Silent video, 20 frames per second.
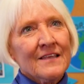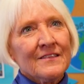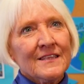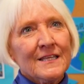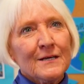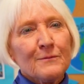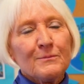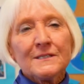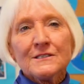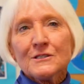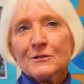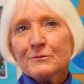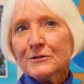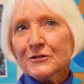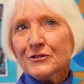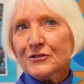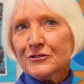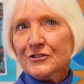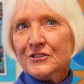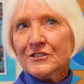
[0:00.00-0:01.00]
The Episcopal
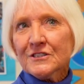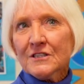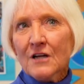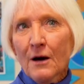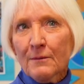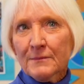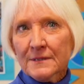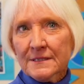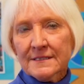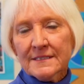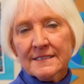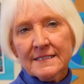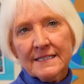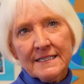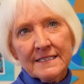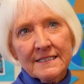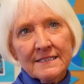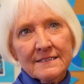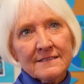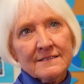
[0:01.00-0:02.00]
Church in Almaden
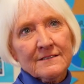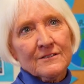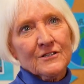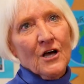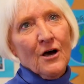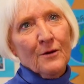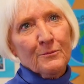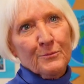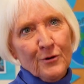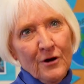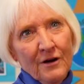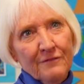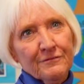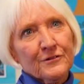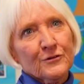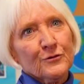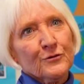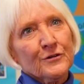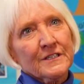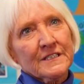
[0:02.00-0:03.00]
is a
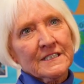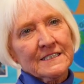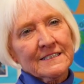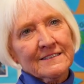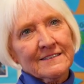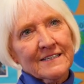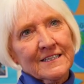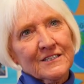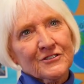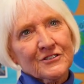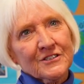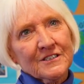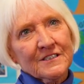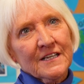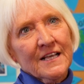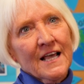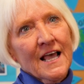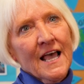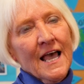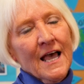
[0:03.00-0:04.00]
nonprofit organization,
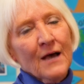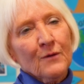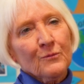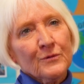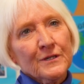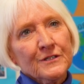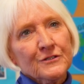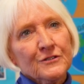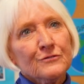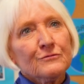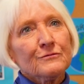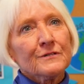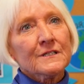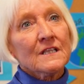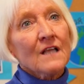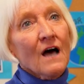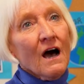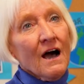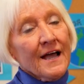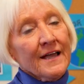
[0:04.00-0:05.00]
and we do
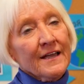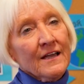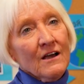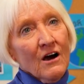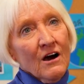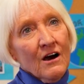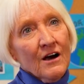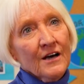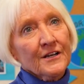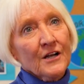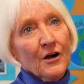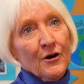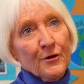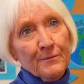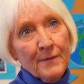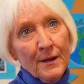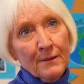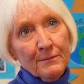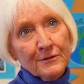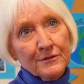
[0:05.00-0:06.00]
rely on our
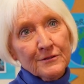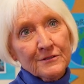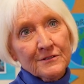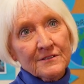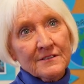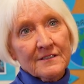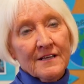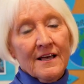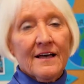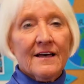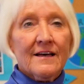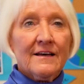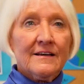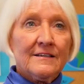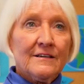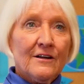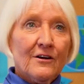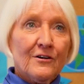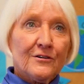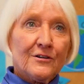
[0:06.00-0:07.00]
members
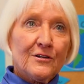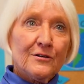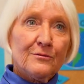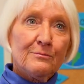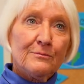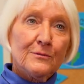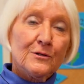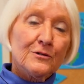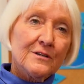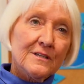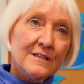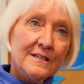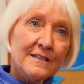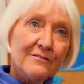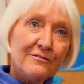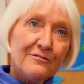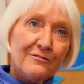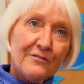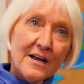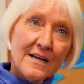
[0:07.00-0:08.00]
and our community
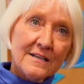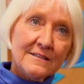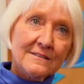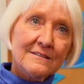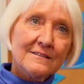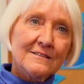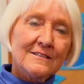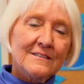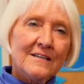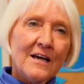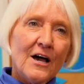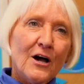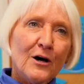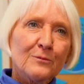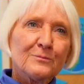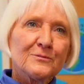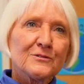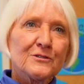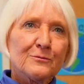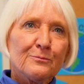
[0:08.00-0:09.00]
friends to
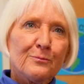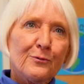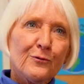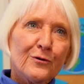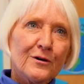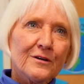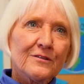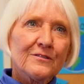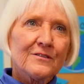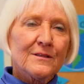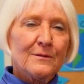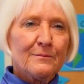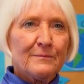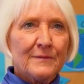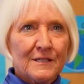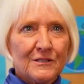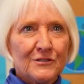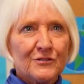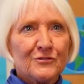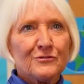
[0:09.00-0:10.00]
help support the
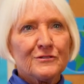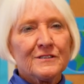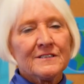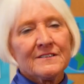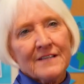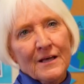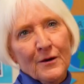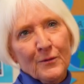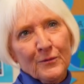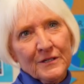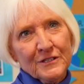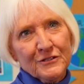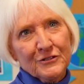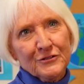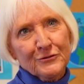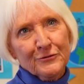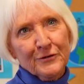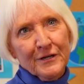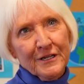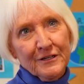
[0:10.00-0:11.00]
ministries that we
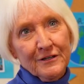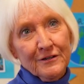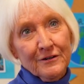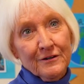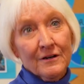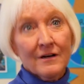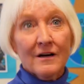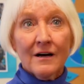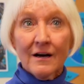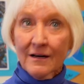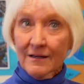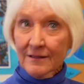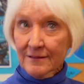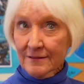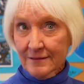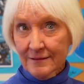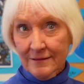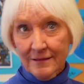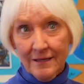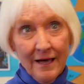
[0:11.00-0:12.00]
do here,
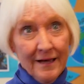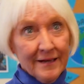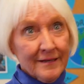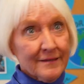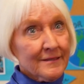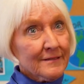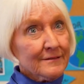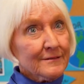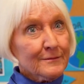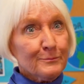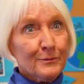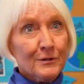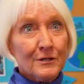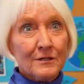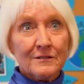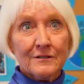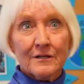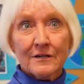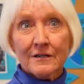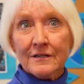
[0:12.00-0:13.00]
like this
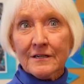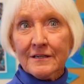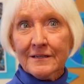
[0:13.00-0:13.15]
Book Nook.